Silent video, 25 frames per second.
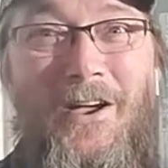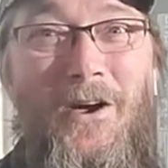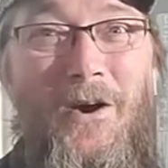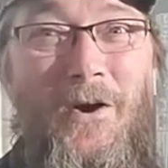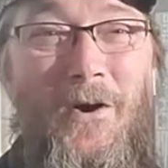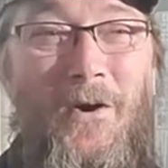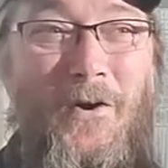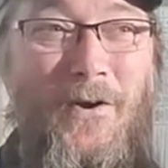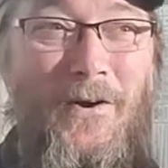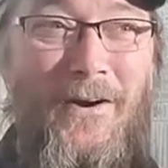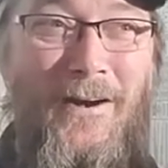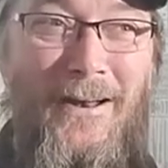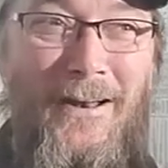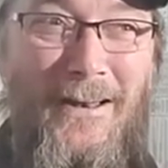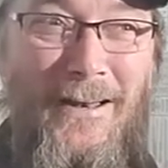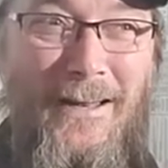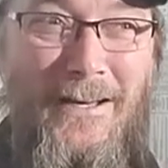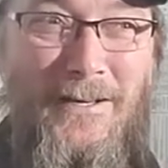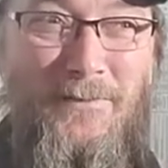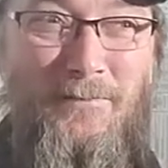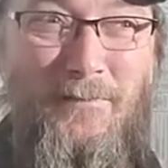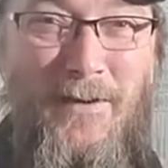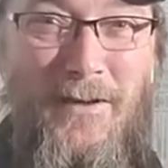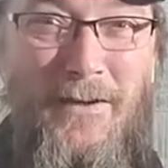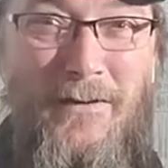or at
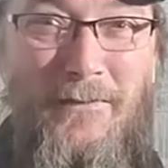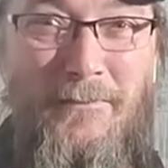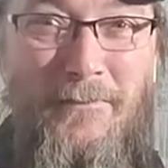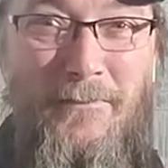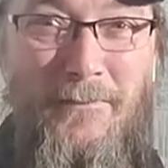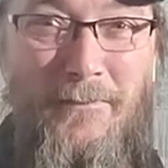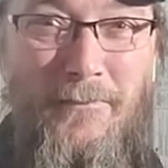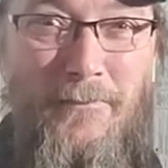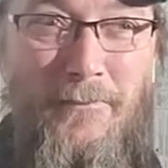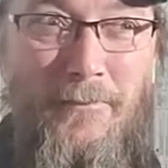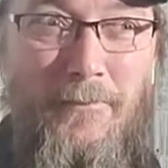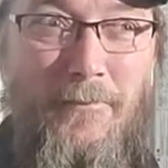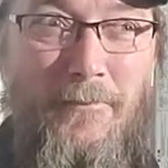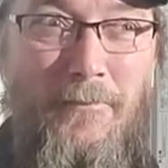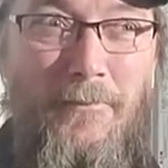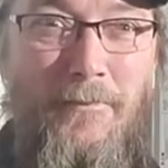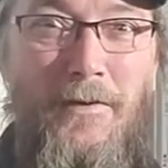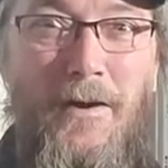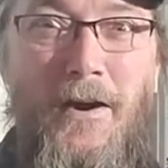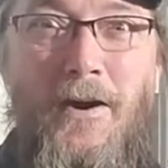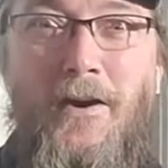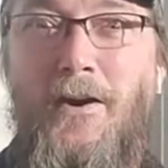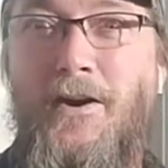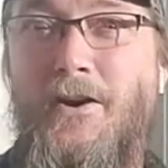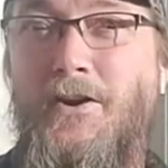least be
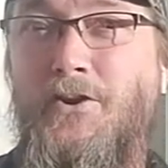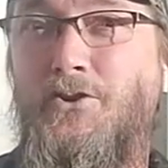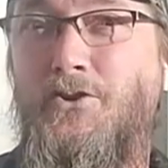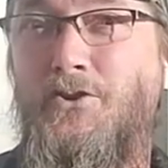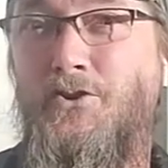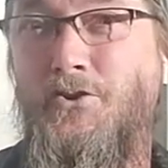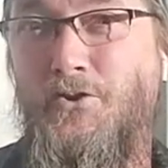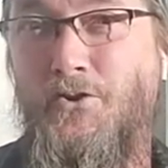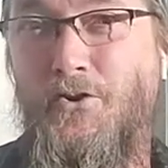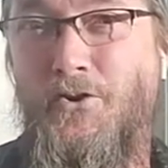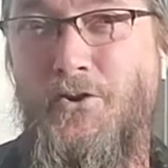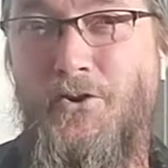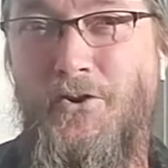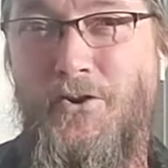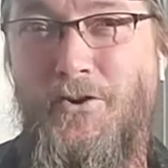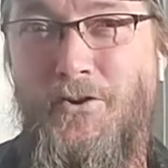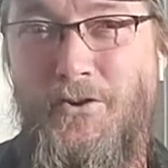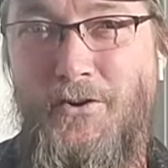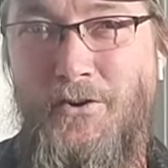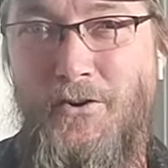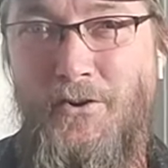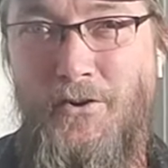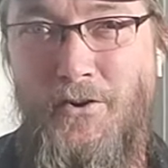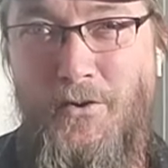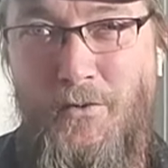very sure
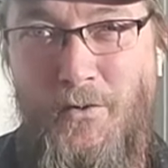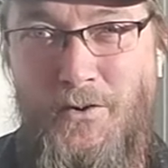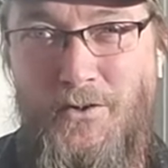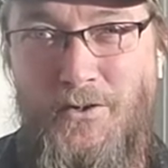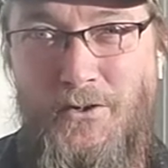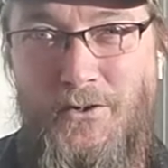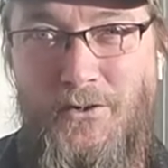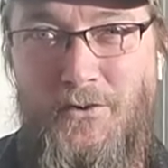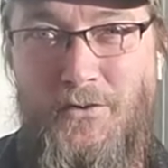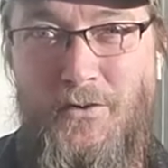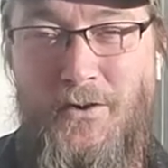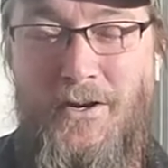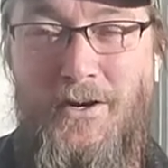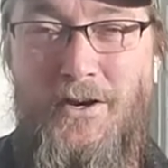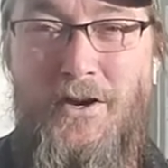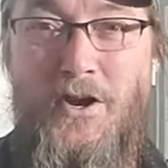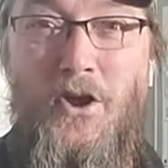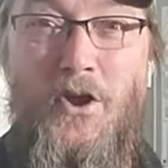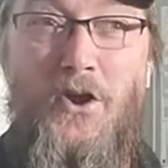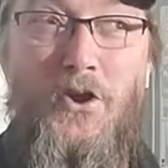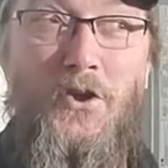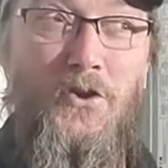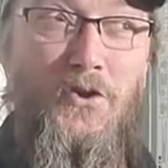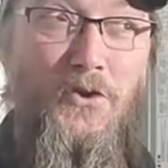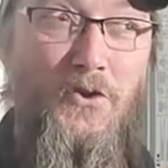you know what you're doing.
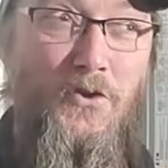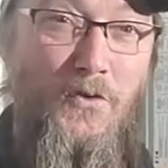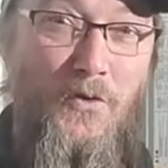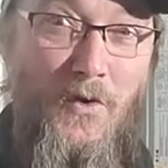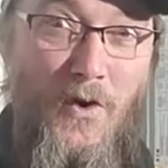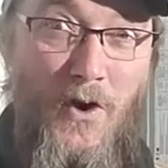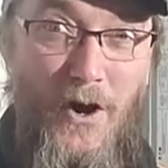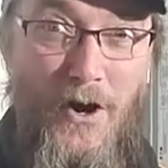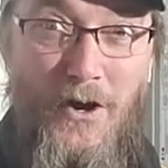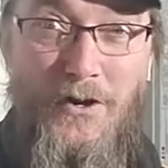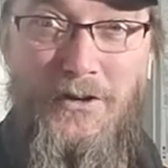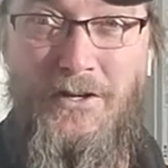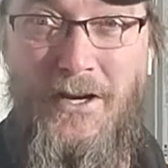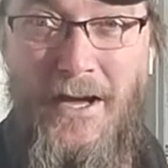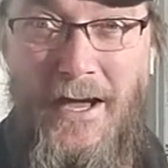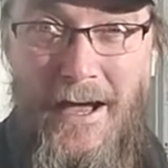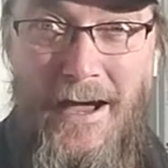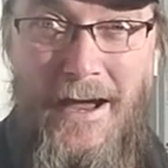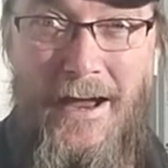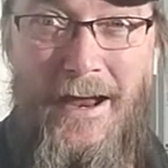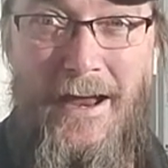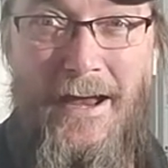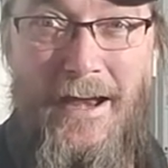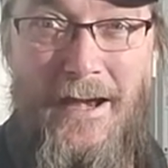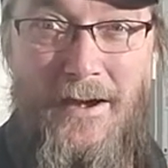You are
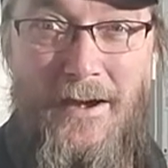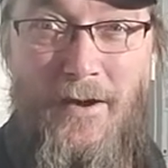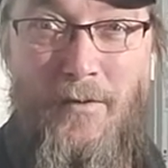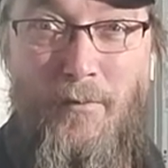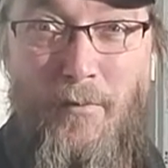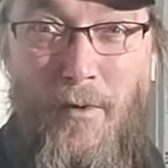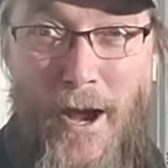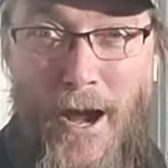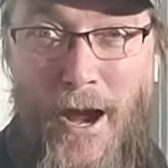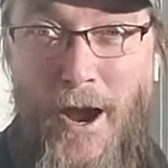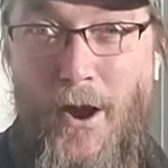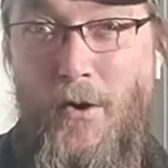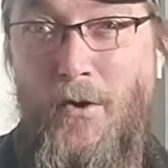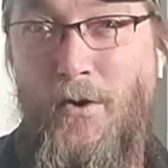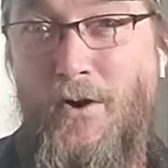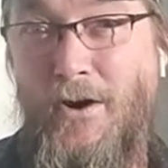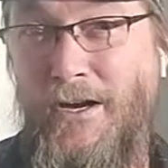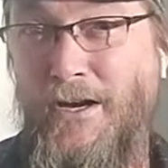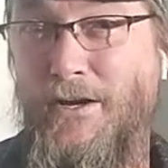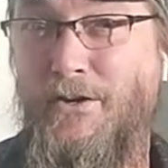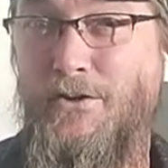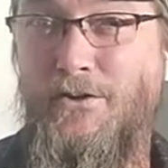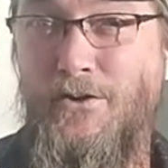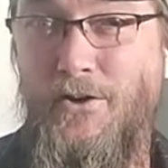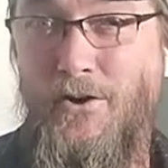tying power
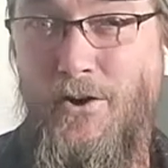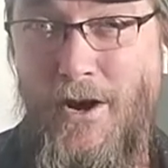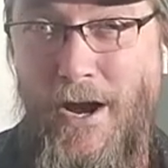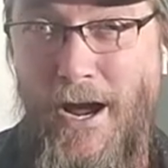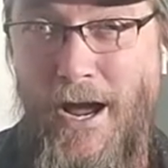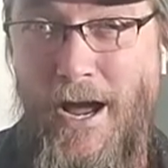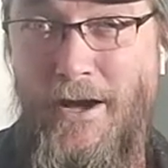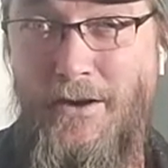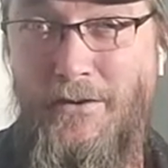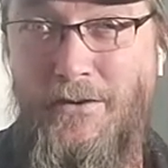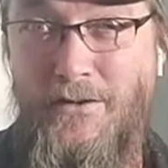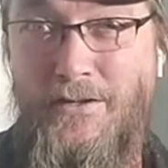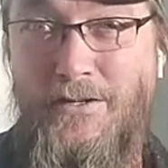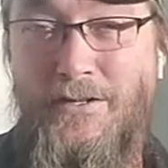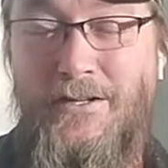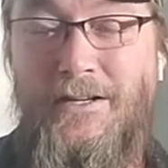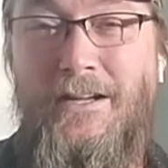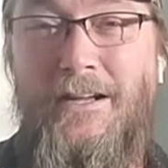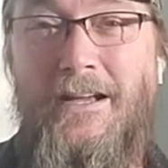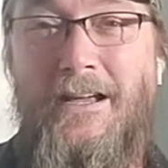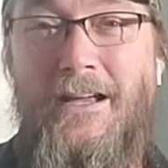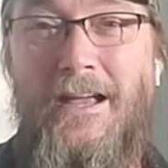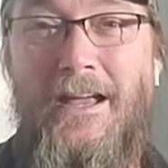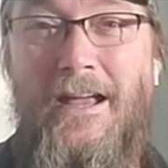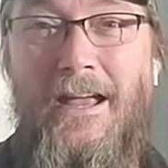into your house,
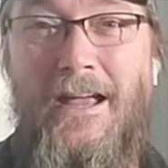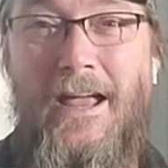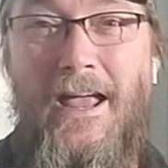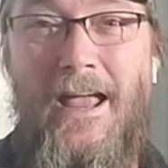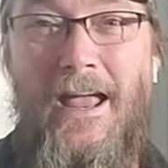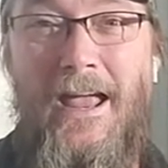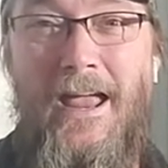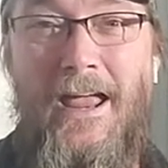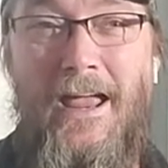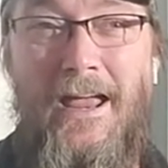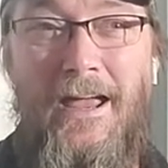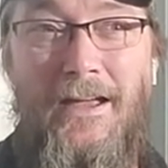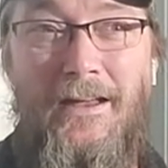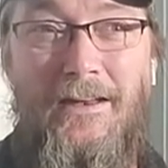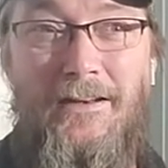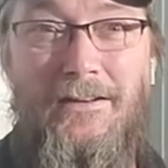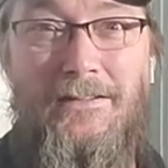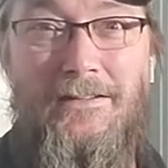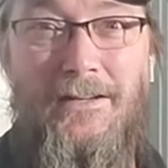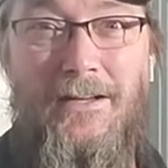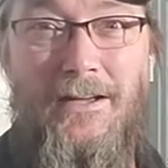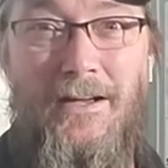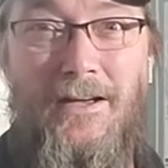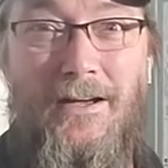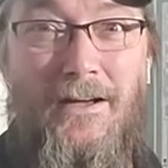and
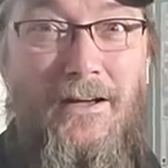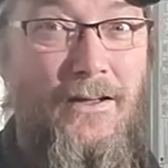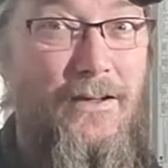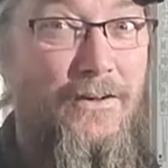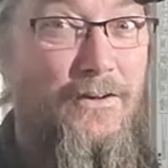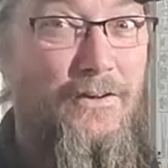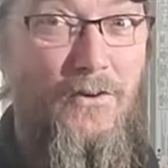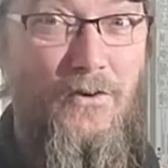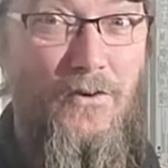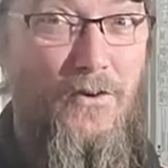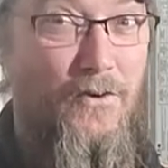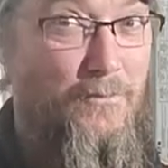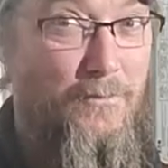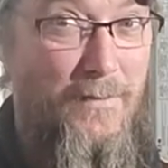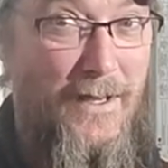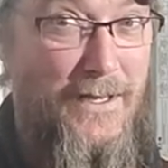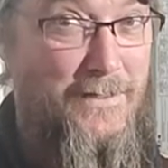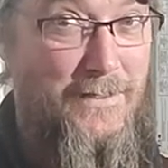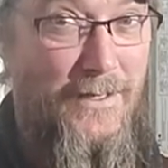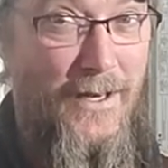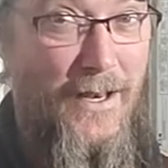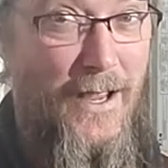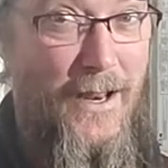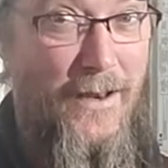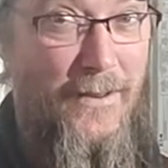you can mess
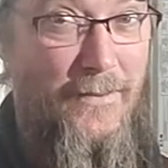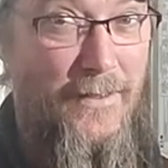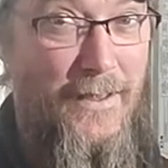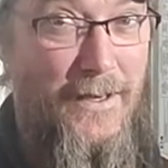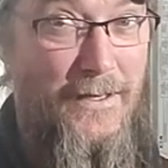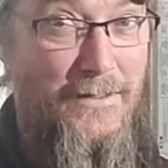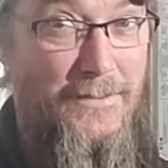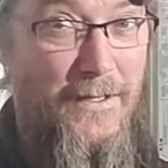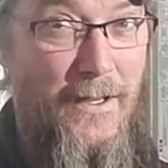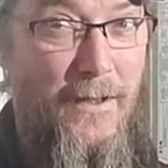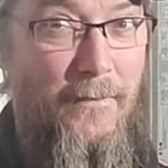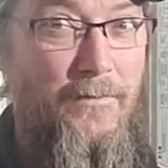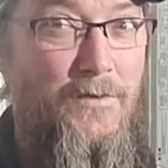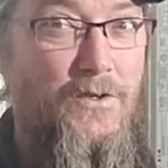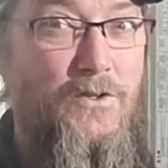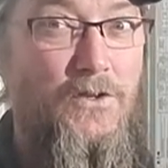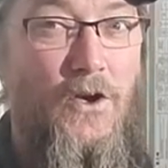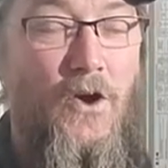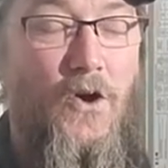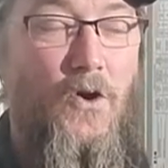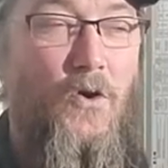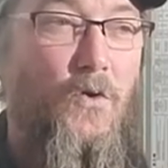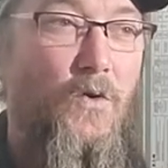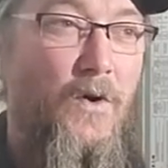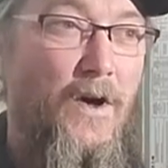a lot of things up.
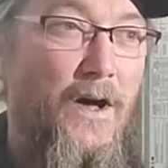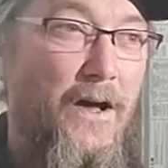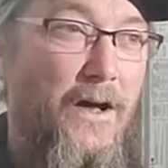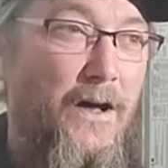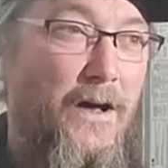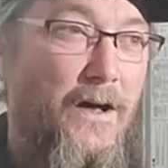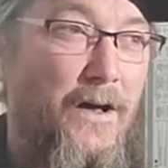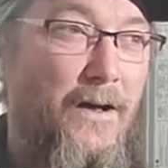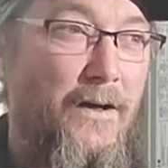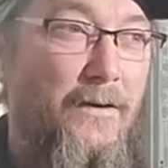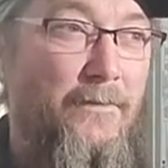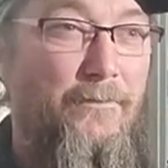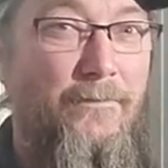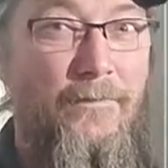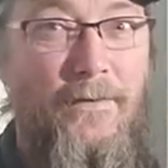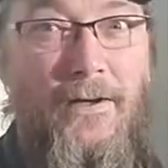So,